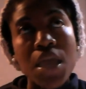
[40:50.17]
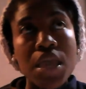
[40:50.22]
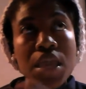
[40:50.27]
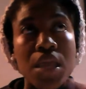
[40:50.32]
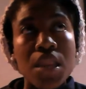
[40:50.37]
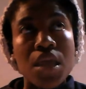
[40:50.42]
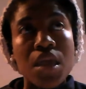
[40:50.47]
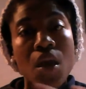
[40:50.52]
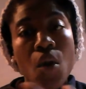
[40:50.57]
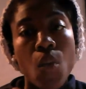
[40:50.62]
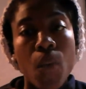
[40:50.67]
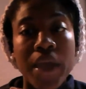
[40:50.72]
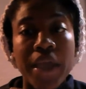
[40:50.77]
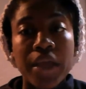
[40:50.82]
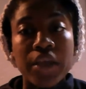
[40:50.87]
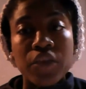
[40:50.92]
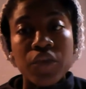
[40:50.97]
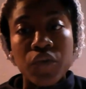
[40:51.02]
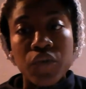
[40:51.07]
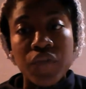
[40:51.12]
eating away
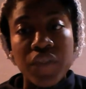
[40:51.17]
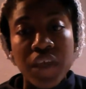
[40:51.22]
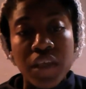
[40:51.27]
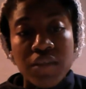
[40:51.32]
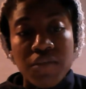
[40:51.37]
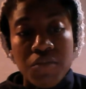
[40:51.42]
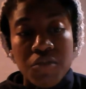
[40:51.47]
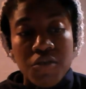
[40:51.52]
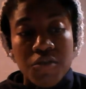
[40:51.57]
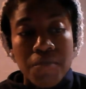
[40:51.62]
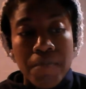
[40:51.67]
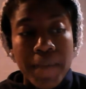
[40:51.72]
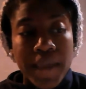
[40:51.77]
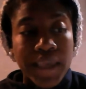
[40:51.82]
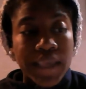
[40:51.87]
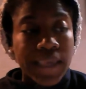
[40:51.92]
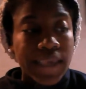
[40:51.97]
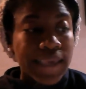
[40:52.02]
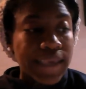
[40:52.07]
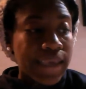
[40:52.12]
at you that's
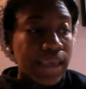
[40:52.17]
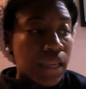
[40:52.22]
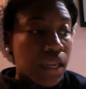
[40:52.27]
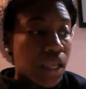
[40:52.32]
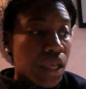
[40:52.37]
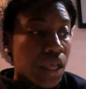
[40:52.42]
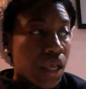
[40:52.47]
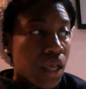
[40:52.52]
making it